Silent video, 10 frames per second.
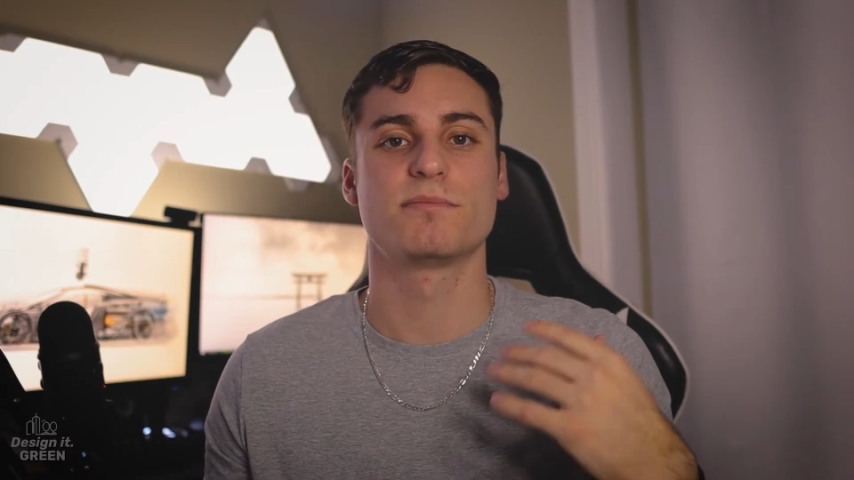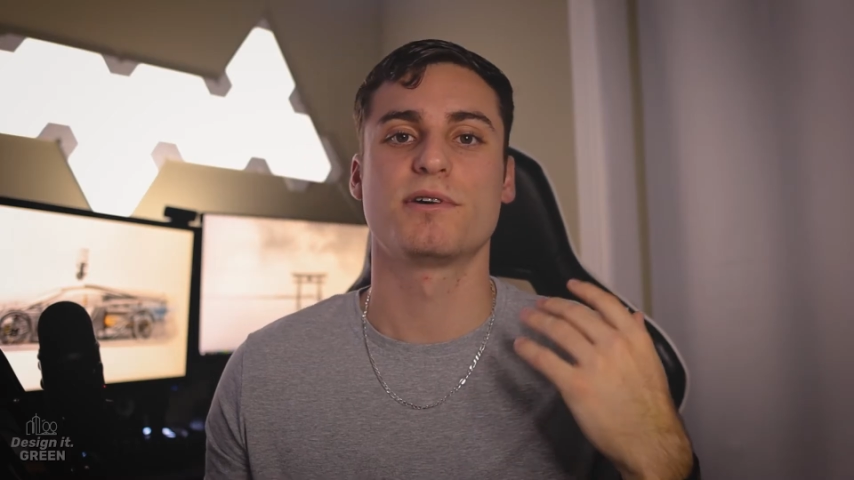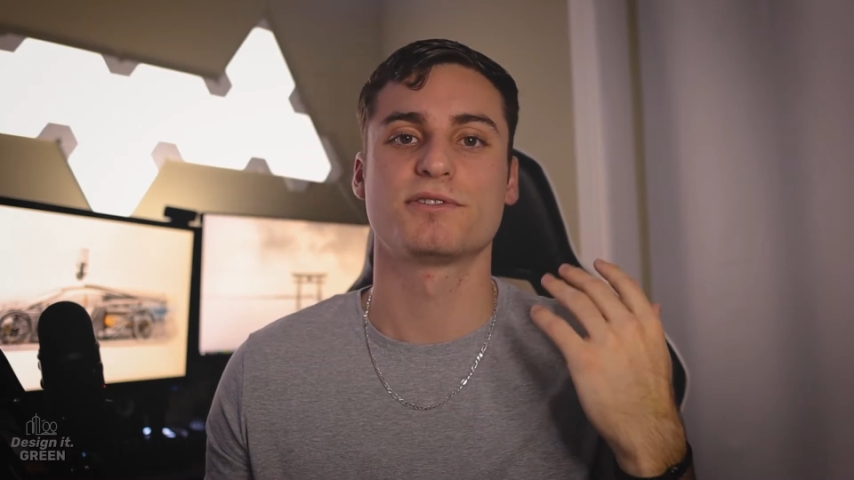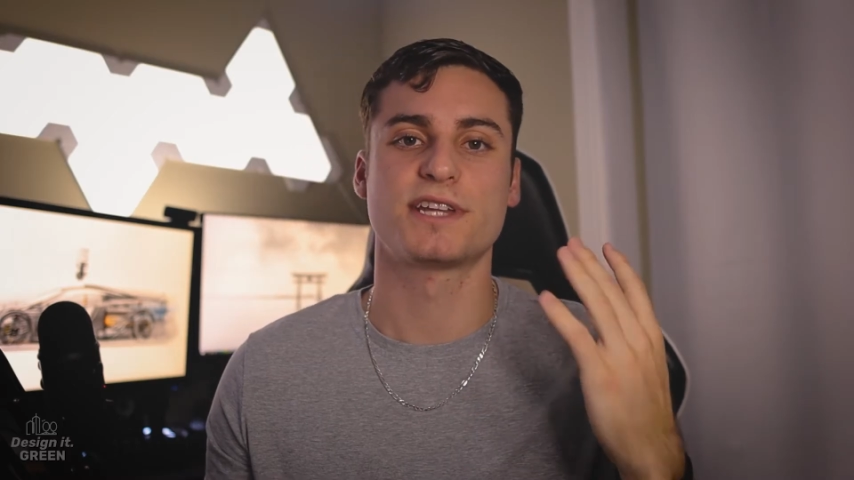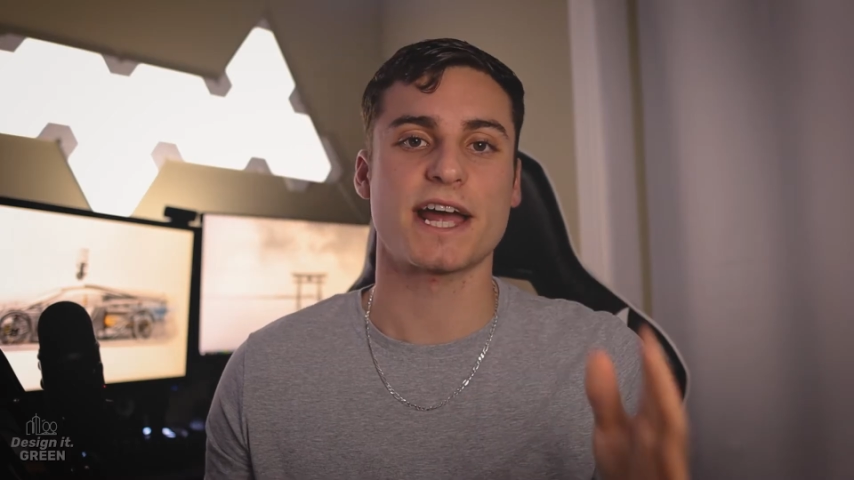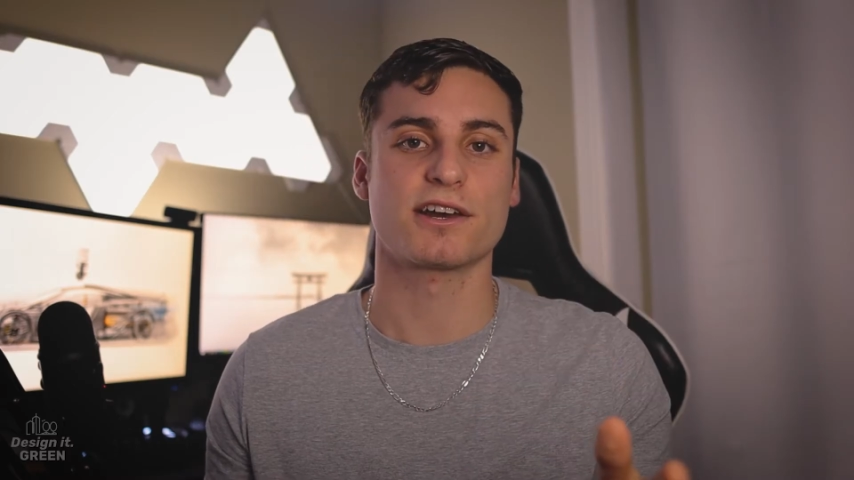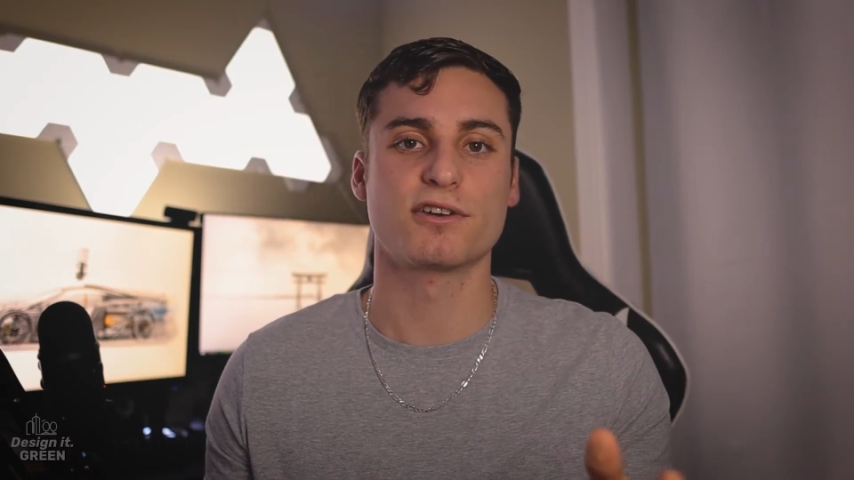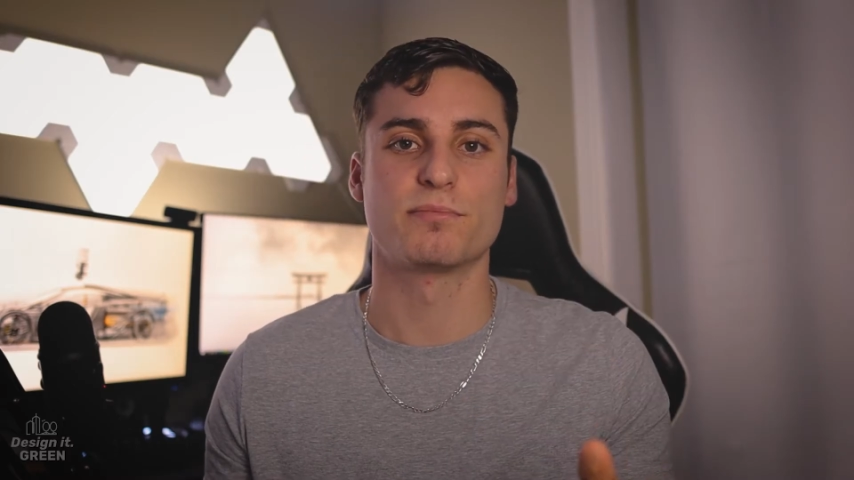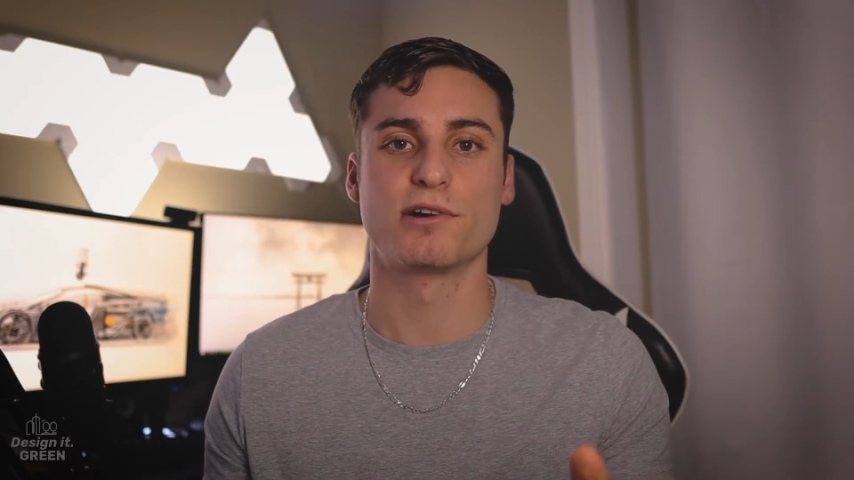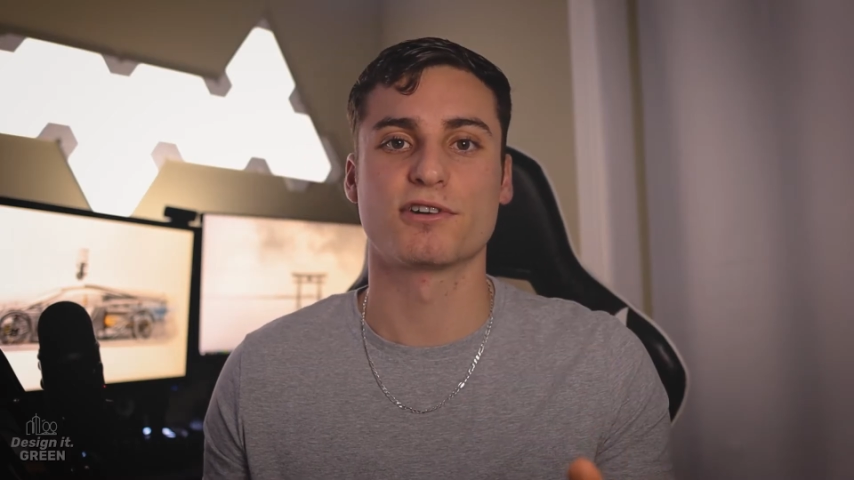most
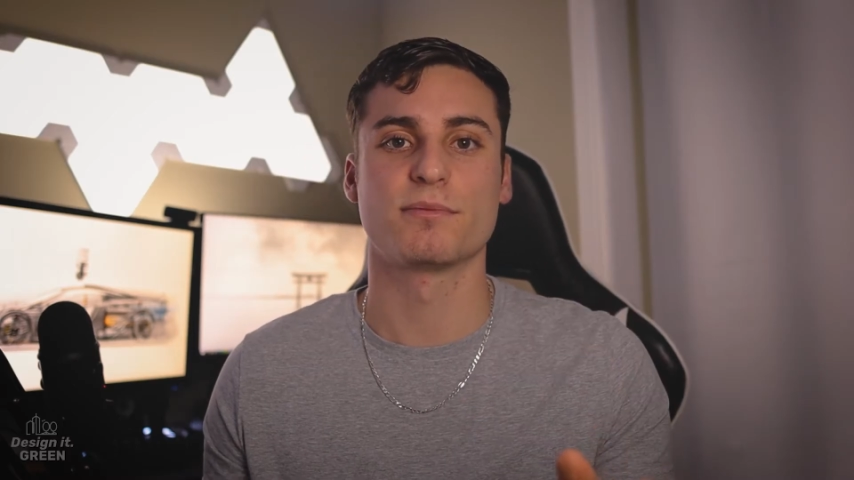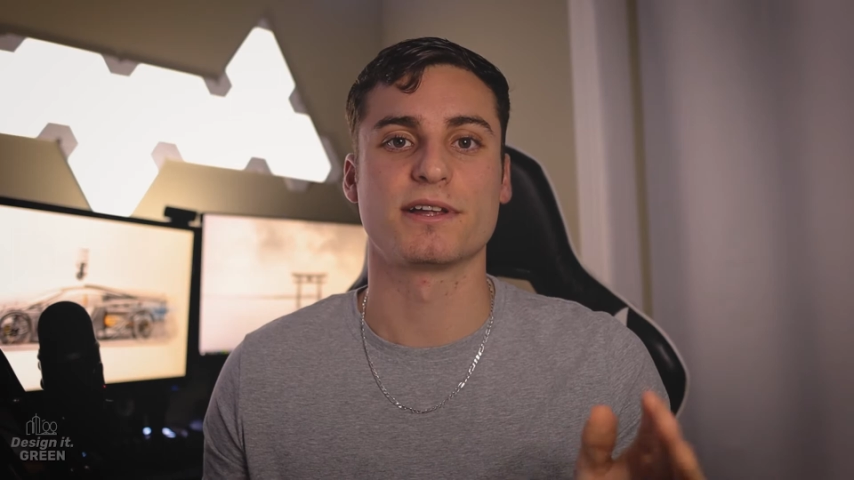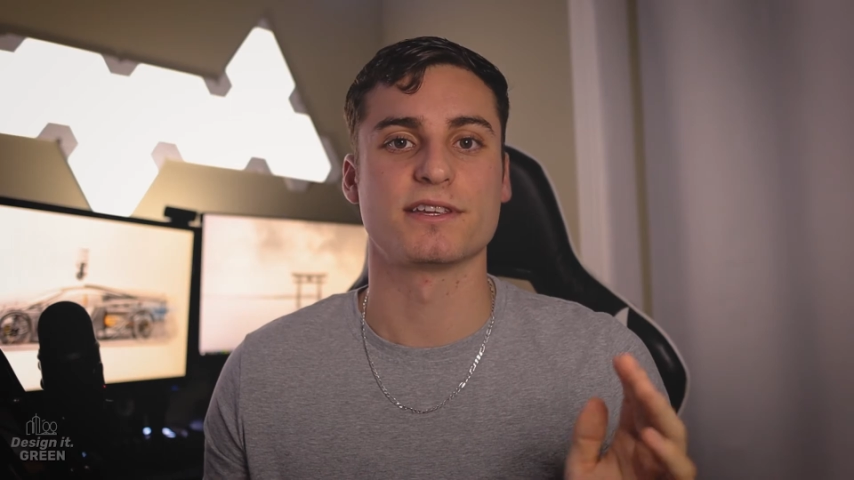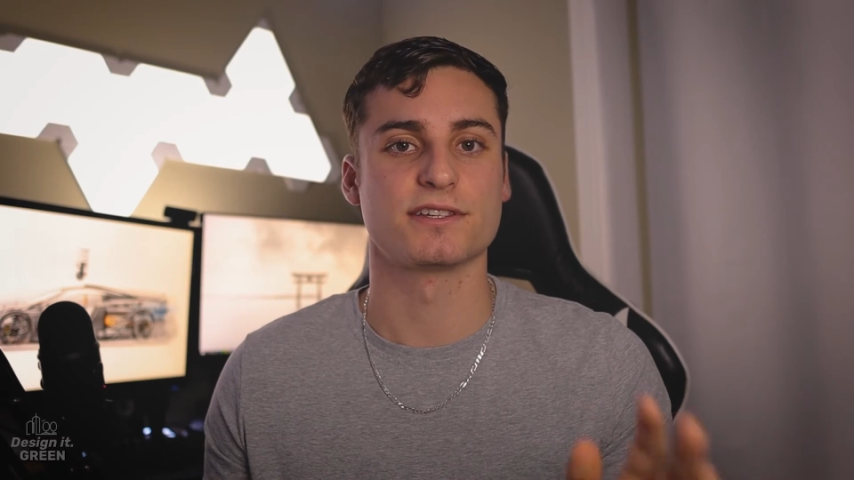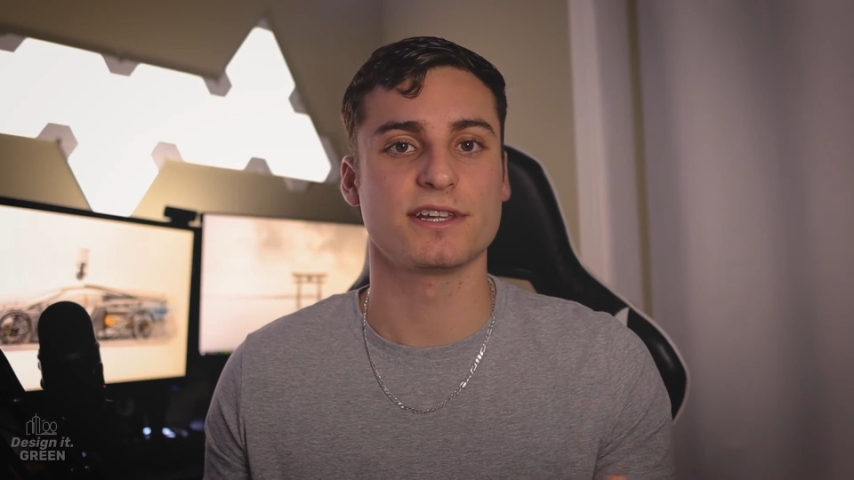technical program on this